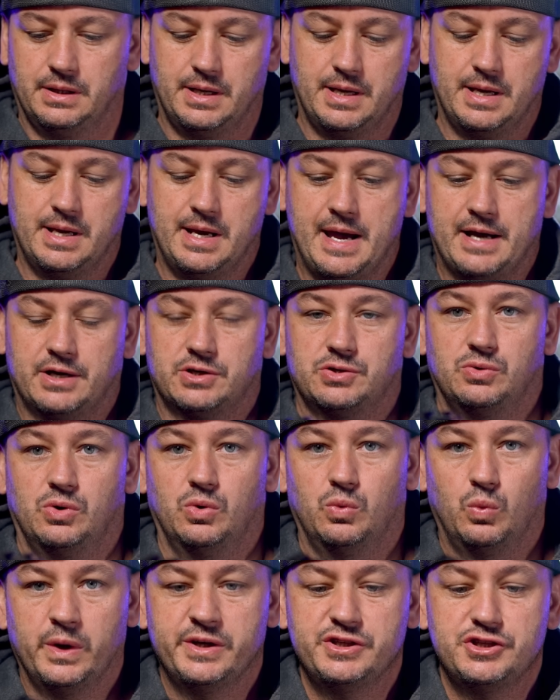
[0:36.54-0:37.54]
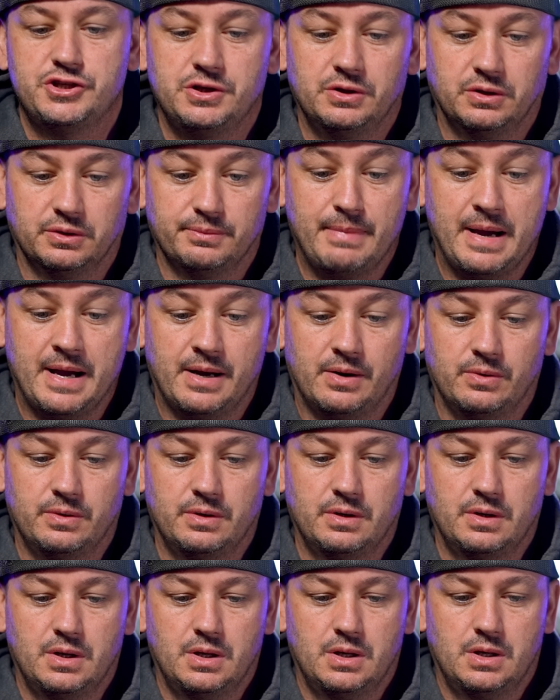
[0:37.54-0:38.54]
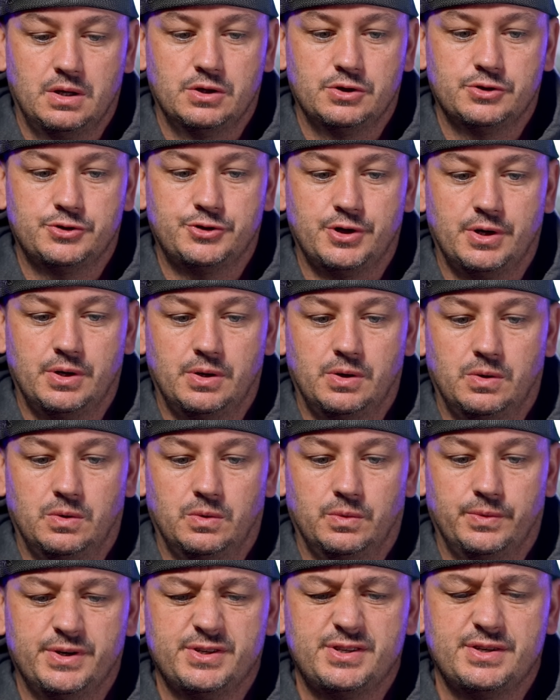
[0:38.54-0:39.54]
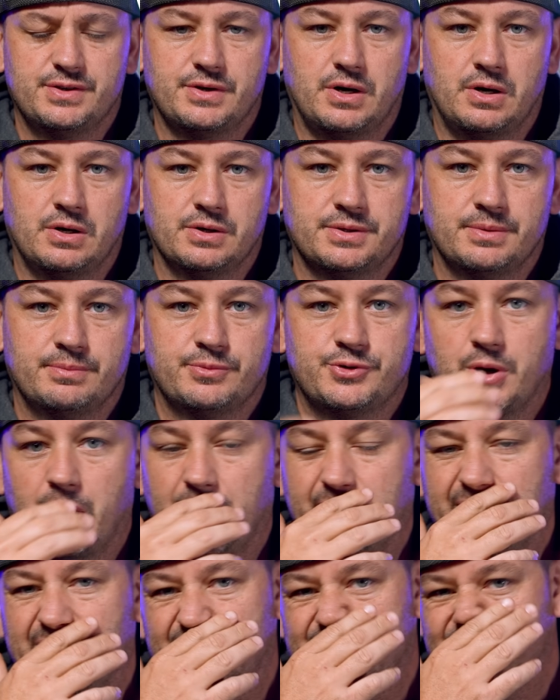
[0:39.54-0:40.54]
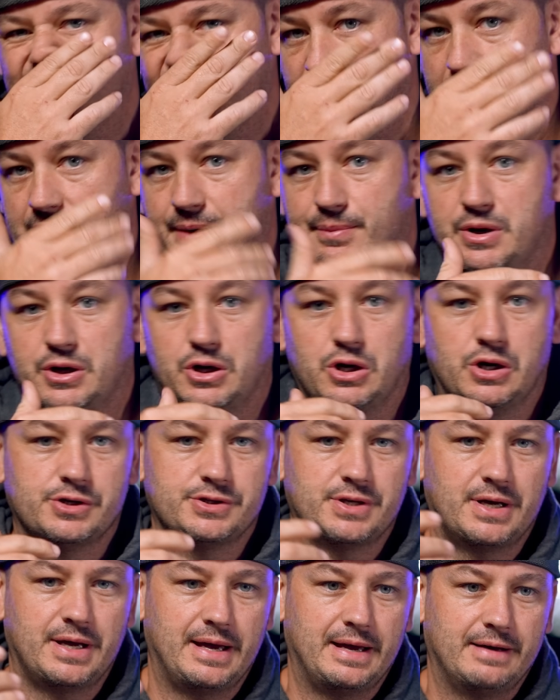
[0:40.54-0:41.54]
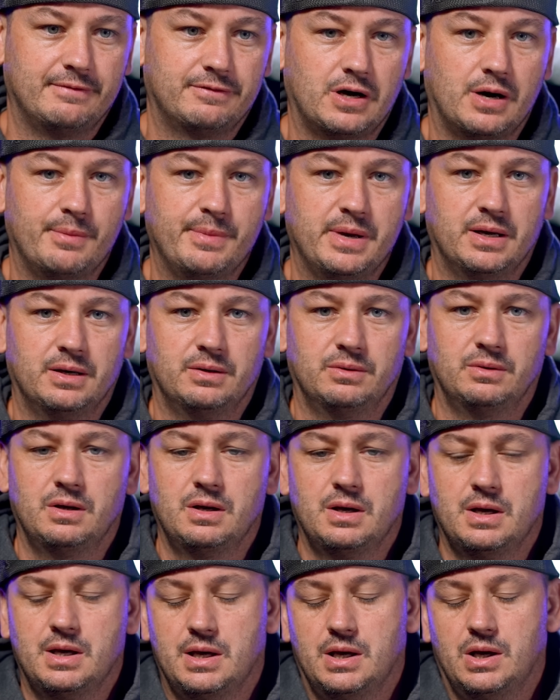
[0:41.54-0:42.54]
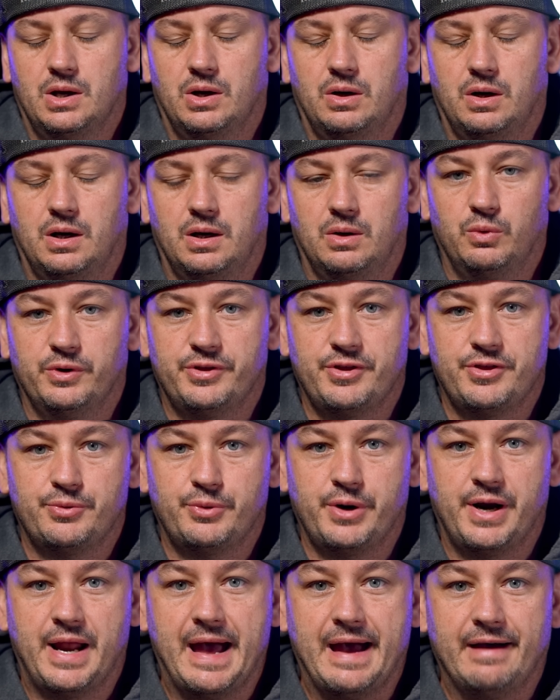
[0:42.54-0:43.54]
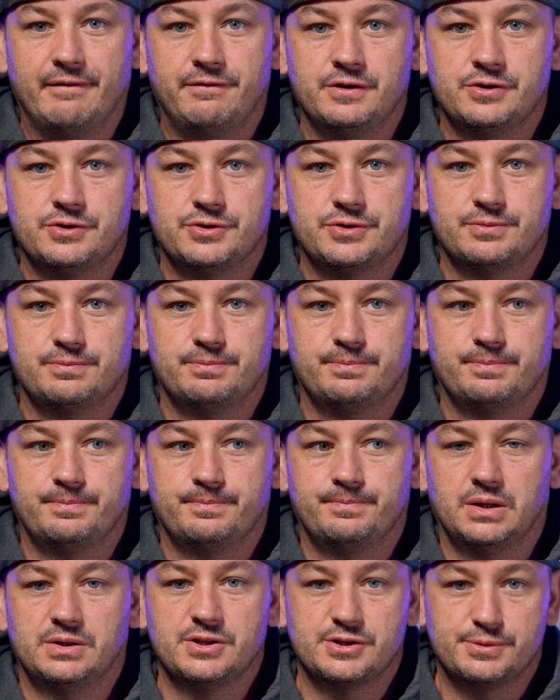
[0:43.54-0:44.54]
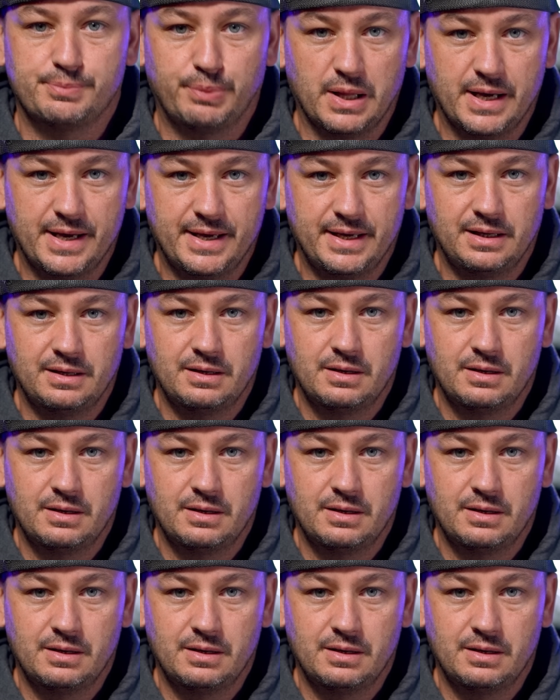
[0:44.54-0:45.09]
an actual windshield mount. So this is awesome. So I can't tell you how many cars I have come in with a 3.5-inch display